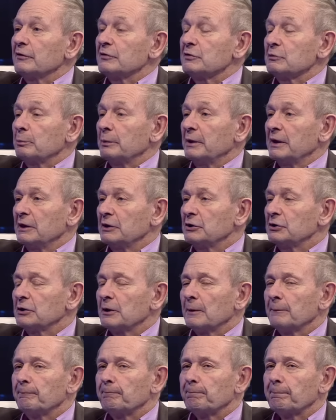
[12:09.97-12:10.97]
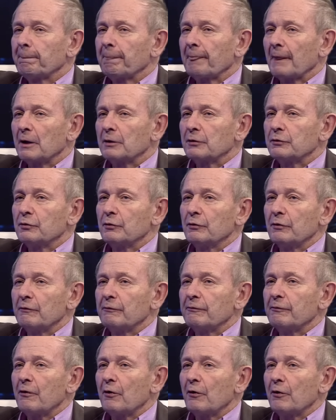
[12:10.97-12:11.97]
speech to the
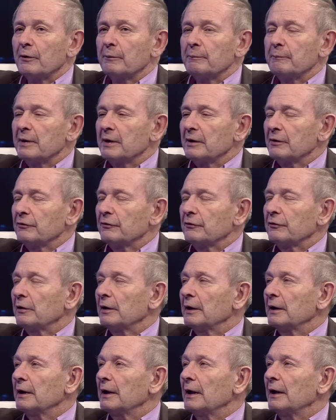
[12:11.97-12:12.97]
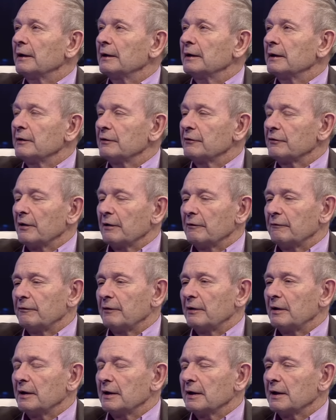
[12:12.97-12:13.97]
foreign ministry, and he said
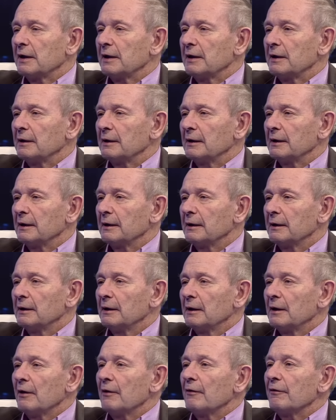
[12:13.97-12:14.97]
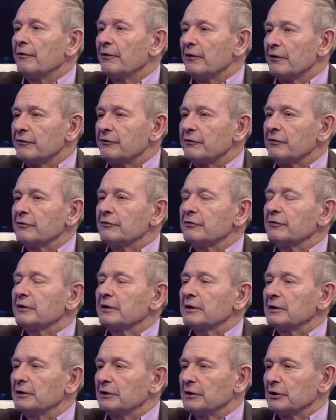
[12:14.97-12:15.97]
very clearly, this is the
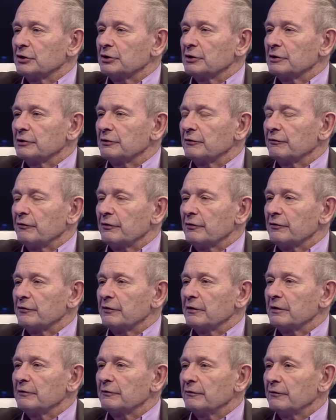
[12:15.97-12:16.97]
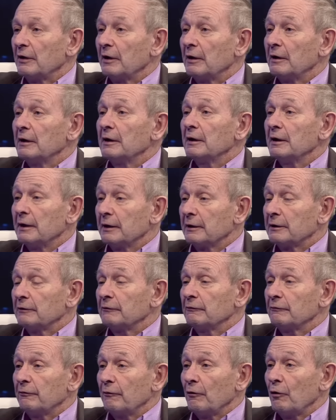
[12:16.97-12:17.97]
conditions for a ceasefire. It
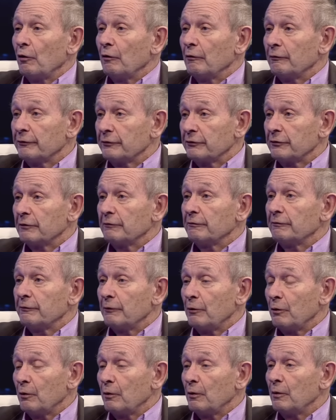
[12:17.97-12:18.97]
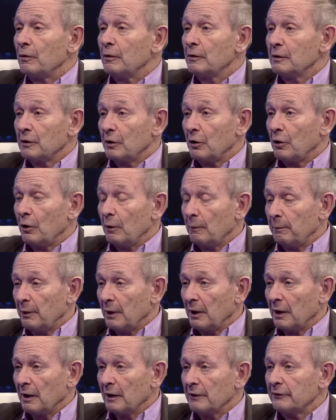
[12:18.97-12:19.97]
involves the 4
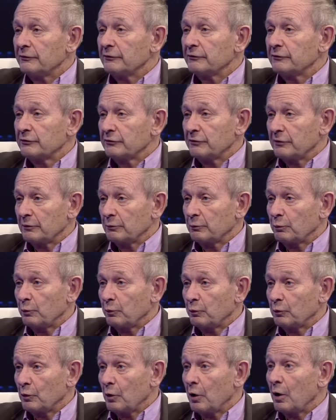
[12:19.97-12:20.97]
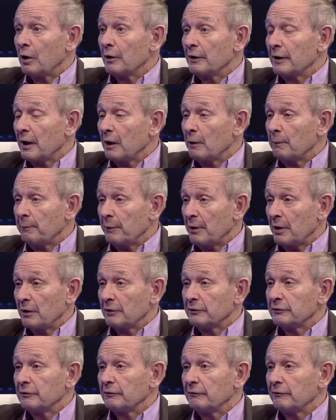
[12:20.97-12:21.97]
oblasts that are now
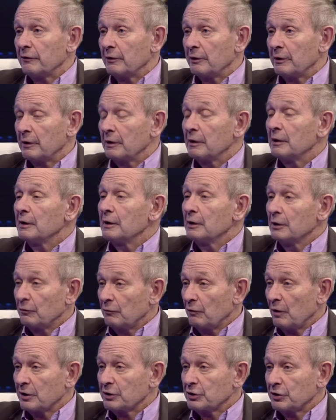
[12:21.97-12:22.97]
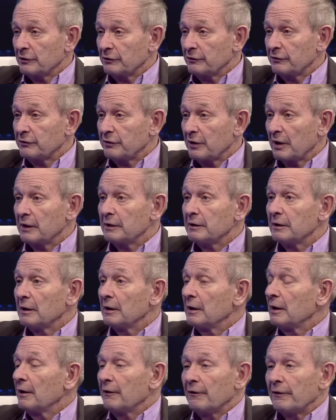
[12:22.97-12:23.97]
part of the Russian state.
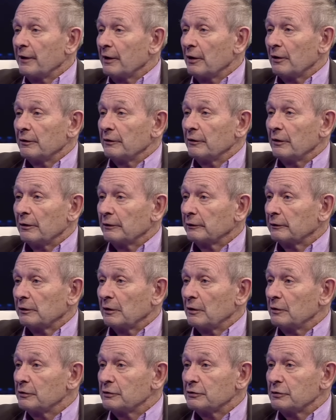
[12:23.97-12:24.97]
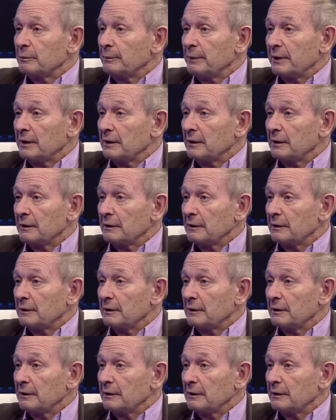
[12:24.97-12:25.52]
They are not going to be,